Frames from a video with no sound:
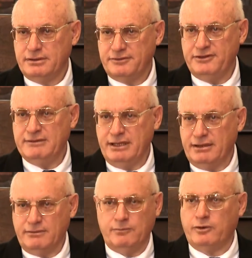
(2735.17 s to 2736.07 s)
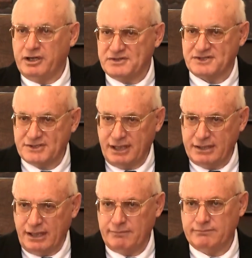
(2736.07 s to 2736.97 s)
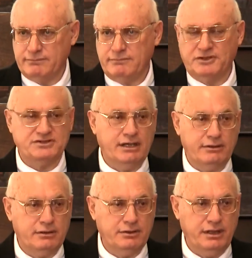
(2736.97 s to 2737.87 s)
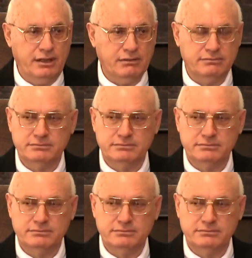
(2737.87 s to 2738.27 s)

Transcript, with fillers: Think about, why does it say that? What's going on here?